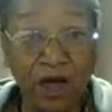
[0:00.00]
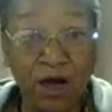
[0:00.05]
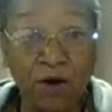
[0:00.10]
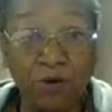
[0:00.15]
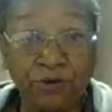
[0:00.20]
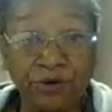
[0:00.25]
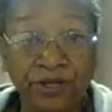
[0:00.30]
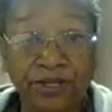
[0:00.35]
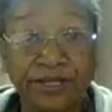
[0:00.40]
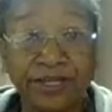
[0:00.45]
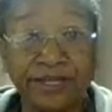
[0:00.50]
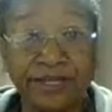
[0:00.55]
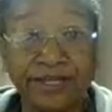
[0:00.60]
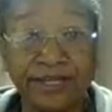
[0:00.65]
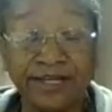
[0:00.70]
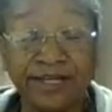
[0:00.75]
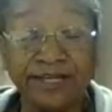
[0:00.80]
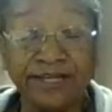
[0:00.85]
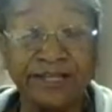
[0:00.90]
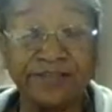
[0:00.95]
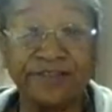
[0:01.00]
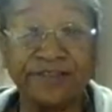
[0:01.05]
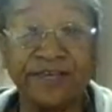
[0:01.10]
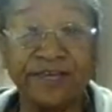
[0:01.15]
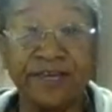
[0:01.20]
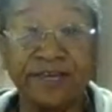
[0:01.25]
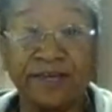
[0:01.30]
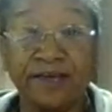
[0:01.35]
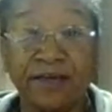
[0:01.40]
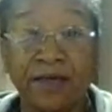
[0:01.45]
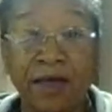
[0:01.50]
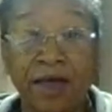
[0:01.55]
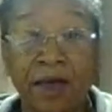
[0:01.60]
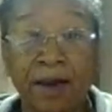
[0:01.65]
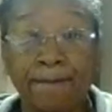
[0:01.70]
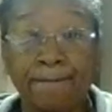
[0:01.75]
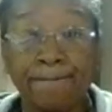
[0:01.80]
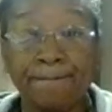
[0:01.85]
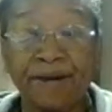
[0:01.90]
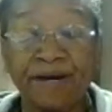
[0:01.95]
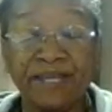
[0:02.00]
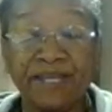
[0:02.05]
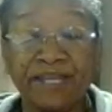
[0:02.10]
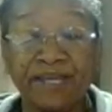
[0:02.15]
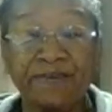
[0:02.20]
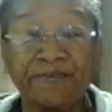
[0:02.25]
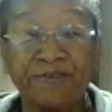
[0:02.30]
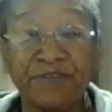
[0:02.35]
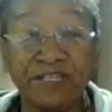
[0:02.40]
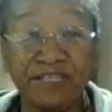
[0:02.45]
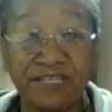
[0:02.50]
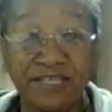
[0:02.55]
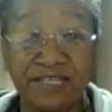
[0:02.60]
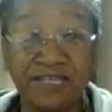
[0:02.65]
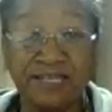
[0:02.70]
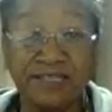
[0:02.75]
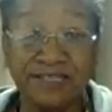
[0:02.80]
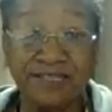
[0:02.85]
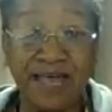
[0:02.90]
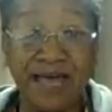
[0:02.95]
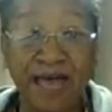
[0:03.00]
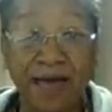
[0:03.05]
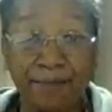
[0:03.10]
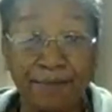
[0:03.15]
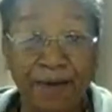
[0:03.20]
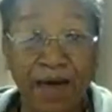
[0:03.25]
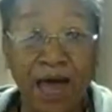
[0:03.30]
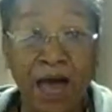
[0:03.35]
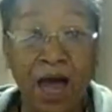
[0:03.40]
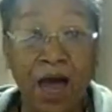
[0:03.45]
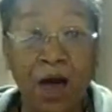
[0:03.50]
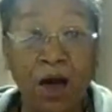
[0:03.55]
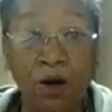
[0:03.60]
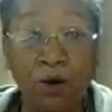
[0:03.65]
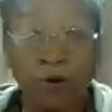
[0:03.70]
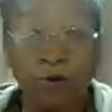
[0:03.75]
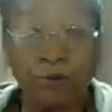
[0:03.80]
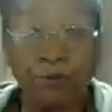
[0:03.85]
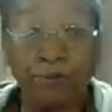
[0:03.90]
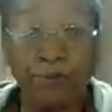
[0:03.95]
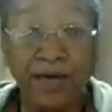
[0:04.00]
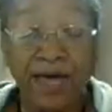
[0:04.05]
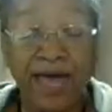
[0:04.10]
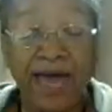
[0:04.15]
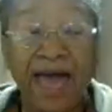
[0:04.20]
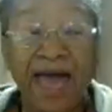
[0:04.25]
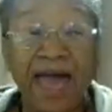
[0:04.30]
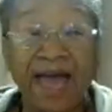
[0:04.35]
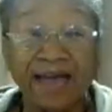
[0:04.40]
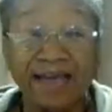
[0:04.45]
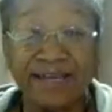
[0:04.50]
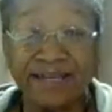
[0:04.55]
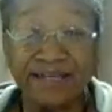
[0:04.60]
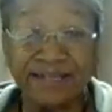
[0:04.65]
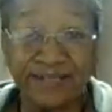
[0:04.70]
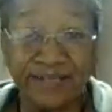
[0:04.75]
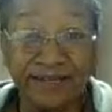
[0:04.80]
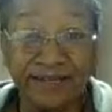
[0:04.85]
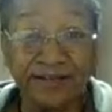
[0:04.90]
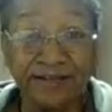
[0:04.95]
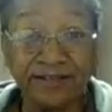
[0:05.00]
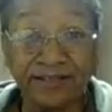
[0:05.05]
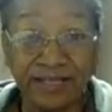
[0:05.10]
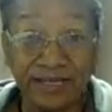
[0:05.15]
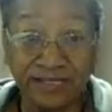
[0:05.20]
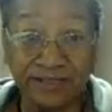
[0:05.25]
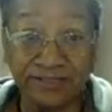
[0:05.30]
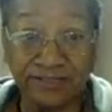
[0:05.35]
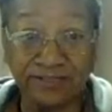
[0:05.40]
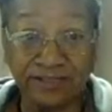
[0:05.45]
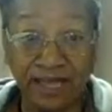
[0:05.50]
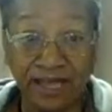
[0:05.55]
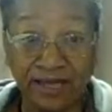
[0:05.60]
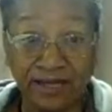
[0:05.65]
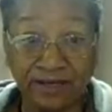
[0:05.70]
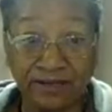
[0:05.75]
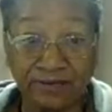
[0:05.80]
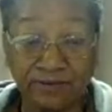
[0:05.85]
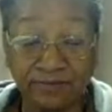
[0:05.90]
on it or anything, but if it's inside my home, I can kill that snake.